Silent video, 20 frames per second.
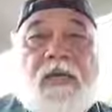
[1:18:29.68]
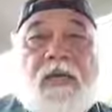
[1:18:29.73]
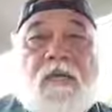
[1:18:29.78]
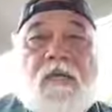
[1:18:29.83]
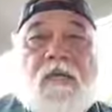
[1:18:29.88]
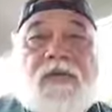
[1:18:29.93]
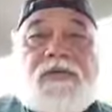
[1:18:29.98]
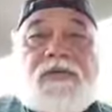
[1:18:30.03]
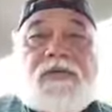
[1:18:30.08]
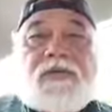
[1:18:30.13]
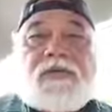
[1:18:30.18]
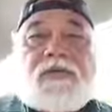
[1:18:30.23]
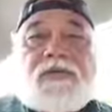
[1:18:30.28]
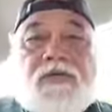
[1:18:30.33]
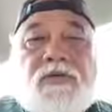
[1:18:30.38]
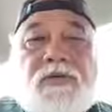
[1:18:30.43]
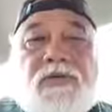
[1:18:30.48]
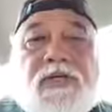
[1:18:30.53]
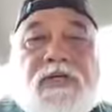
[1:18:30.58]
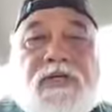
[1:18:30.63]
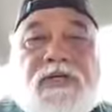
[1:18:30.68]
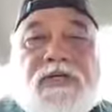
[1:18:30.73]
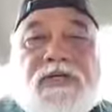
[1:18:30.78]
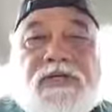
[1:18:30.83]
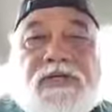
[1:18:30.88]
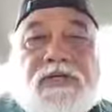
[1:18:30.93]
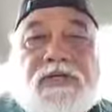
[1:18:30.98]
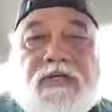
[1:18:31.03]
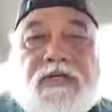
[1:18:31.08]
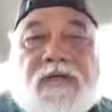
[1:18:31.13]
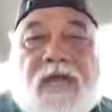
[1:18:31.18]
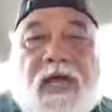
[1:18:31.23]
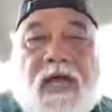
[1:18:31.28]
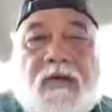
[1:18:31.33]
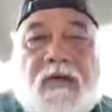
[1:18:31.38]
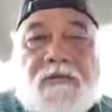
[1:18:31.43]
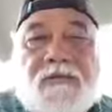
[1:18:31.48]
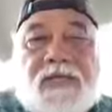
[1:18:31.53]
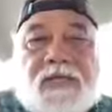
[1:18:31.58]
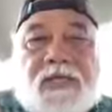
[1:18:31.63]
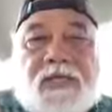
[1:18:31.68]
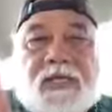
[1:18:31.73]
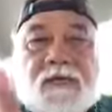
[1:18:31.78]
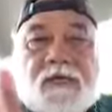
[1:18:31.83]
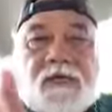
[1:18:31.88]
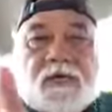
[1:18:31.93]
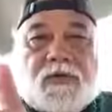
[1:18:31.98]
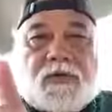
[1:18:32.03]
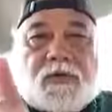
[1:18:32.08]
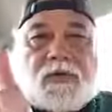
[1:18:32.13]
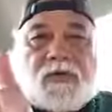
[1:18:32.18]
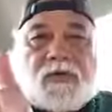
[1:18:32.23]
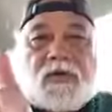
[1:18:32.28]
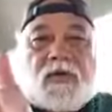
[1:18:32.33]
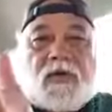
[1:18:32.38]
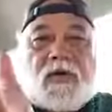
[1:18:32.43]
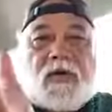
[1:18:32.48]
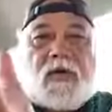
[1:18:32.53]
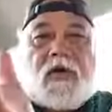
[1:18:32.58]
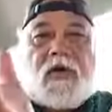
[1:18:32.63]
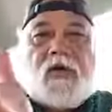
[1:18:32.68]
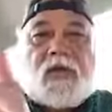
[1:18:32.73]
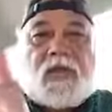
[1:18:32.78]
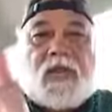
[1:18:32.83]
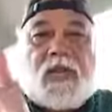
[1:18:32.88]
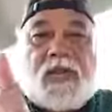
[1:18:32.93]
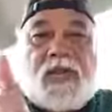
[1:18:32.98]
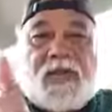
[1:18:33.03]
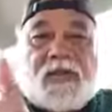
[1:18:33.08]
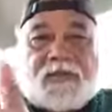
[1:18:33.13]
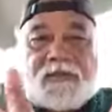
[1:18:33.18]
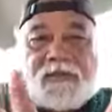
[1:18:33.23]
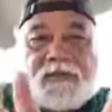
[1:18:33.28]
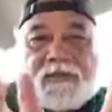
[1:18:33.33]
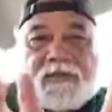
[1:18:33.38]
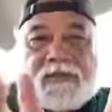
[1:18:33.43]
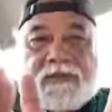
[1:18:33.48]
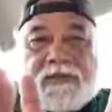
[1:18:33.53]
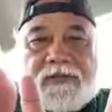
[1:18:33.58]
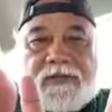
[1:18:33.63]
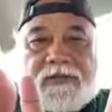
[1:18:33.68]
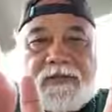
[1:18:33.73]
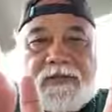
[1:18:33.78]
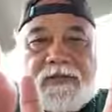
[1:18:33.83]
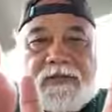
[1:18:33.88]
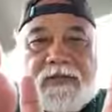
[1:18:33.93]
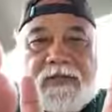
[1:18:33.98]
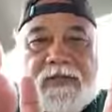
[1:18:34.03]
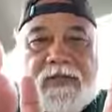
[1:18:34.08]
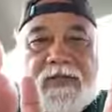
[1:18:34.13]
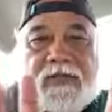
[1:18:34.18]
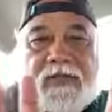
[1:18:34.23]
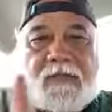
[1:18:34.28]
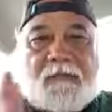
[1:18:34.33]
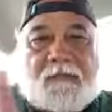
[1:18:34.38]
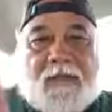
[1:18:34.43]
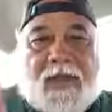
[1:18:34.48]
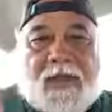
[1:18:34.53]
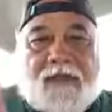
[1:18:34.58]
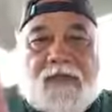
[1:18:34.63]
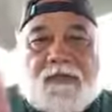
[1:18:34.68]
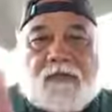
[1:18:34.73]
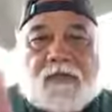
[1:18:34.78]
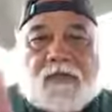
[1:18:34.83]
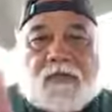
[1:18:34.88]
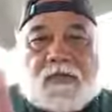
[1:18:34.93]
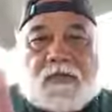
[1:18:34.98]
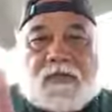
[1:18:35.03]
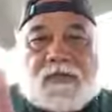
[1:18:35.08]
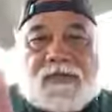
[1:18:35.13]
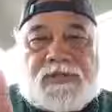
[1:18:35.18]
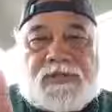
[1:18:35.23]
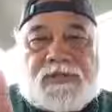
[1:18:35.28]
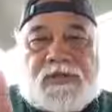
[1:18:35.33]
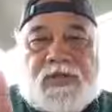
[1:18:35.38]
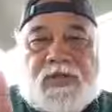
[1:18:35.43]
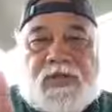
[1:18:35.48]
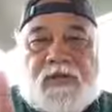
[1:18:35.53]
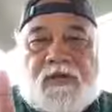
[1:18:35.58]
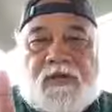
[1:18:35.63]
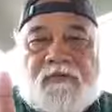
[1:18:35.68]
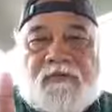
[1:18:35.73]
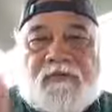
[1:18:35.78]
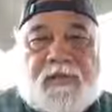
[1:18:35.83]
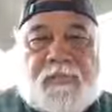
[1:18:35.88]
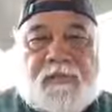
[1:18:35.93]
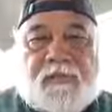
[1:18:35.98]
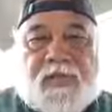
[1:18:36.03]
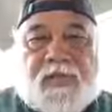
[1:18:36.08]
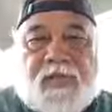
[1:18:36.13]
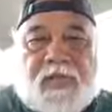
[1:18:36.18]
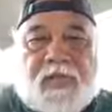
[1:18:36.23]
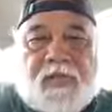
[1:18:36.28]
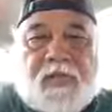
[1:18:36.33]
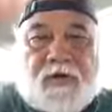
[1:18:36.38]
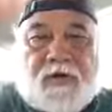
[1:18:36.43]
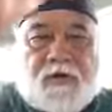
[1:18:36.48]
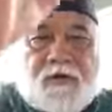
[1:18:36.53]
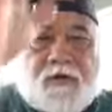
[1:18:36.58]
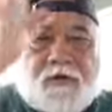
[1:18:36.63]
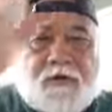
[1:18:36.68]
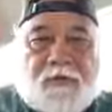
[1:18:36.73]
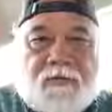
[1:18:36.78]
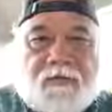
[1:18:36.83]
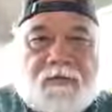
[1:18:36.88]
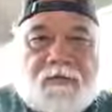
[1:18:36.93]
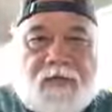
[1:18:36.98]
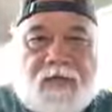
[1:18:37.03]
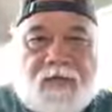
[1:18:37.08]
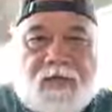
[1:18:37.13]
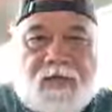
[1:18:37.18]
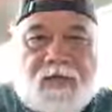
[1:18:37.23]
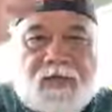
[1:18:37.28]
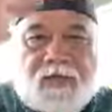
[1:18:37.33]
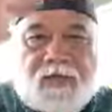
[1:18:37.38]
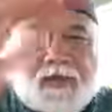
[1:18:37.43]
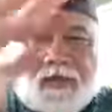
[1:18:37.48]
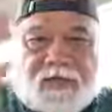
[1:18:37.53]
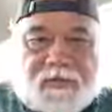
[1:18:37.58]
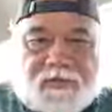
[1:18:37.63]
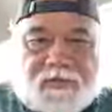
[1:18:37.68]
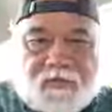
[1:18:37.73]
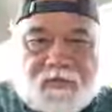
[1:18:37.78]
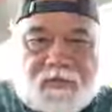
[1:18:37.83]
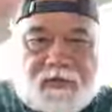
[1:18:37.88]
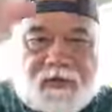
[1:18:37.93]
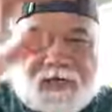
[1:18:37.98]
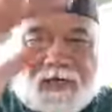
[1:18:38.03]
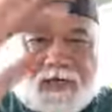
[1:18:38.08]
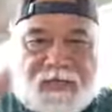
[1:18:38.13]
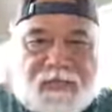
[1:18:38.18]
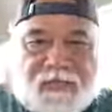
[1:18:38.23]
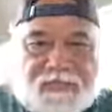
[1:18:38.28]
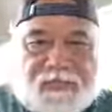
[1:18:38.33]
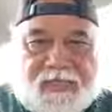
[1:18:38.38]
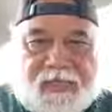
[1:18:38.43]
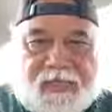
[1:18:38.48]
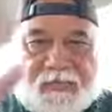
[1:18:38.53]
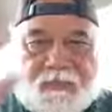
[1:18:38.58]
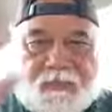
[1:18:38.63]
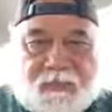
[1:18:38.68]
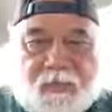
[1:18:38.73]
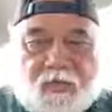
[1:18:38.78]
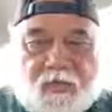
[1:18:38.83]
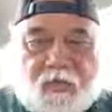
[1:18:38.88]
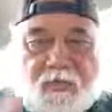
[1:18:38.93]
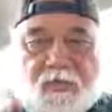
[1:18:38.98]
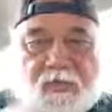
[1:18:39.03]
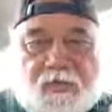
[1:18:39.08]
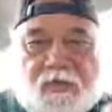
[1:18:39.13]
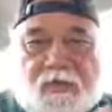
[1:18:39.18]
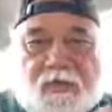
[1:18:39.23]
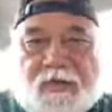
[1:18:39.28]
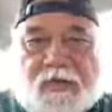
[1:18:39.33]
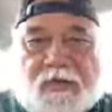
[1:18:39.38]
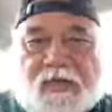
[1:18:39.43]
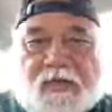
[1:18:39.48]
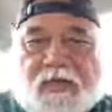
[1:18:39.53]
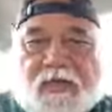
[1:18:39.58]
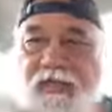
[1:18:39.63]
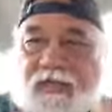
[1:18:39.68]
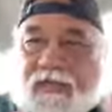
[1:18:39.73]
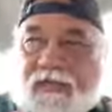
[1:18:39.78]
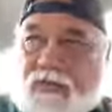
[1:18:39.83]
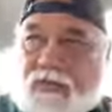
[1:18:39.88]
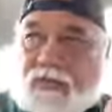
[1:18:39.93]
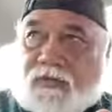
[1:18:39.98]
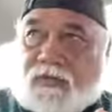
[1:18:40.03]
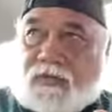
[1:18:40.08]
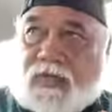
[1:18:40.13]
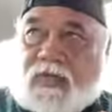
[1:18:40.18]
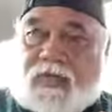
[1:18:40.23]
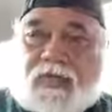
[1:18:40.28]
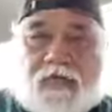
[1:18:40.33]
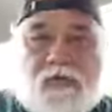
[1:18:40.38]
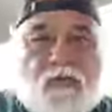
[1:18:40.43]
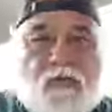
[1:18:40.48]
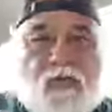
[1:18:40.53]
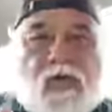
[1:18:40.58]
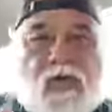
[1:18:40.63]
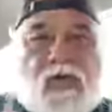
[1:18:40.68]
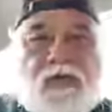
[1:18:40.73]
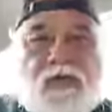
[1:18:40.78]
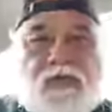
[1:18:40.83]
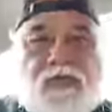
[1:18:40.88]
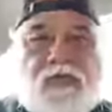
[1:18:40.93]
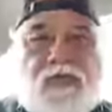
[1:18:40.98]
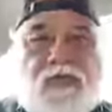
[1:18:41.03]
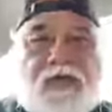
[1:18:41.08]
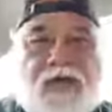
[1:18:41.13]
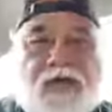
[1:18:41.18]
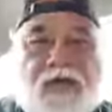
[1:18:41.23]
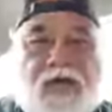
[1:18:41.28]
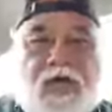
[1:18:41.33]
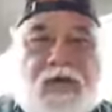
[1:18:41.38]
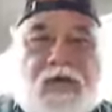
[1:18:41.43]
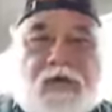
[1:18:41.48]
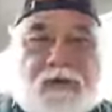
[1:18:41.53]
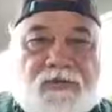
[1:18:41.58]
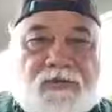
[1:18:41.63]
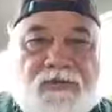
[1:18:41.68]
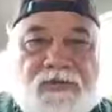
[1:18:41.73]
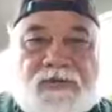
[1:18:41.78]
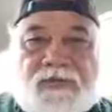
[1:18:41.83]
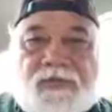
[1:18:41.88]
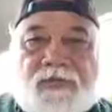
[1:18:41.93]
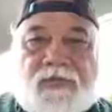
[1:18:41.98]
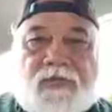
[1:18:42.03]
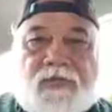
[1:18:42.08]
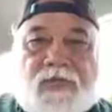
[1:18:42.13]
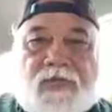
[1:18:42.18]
What you're doing is you will now be able to collect microbes from the air that circulates that bowl. And so you don't want to do it in the house